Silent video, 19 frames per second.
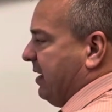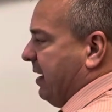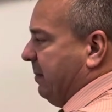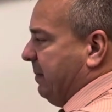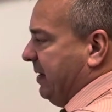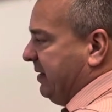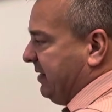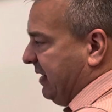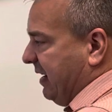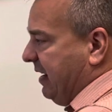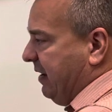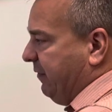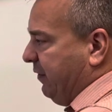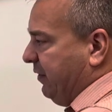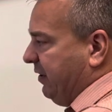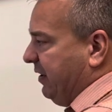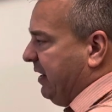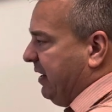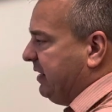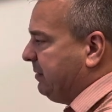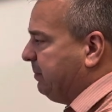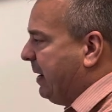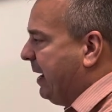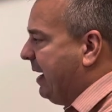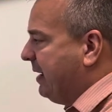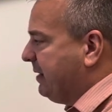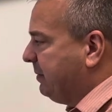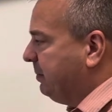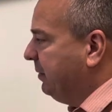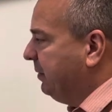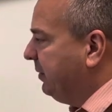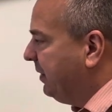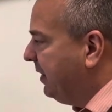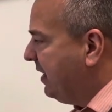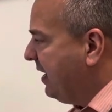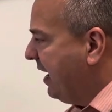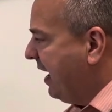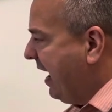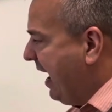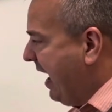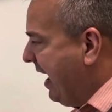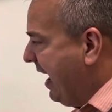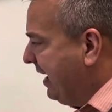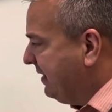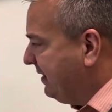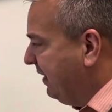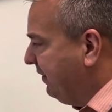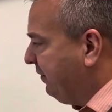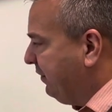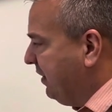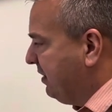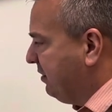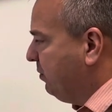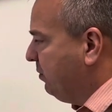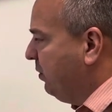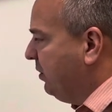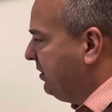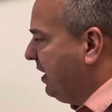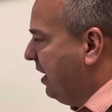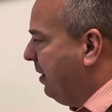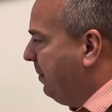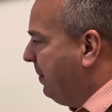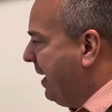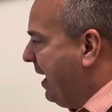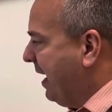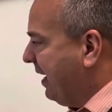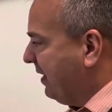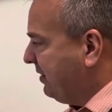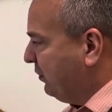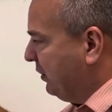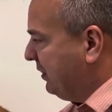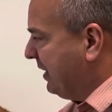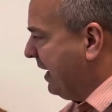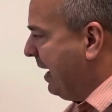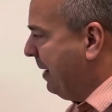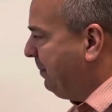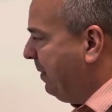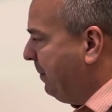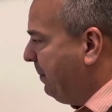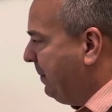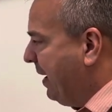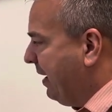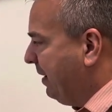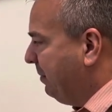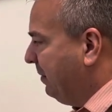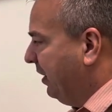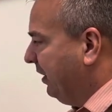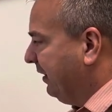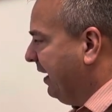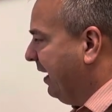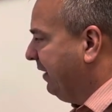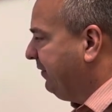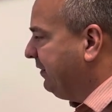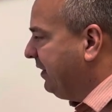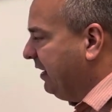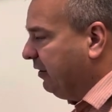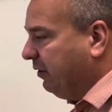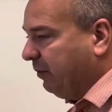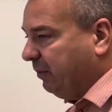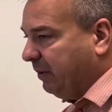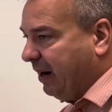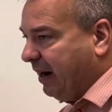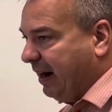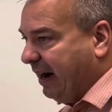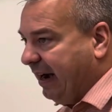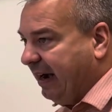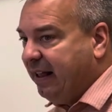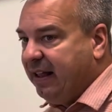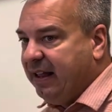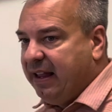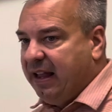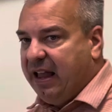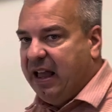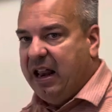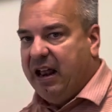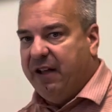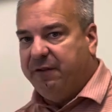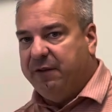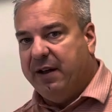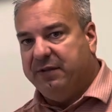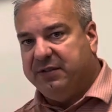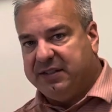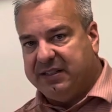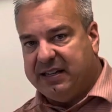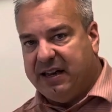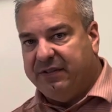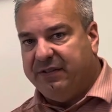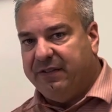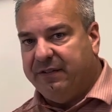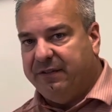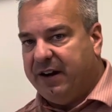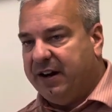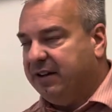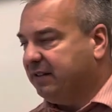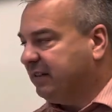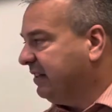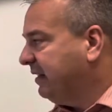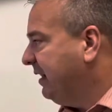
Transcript: them as evenly as possible, as if this was a box. So a top, a bottom, a left, and a right. If you have 7 valence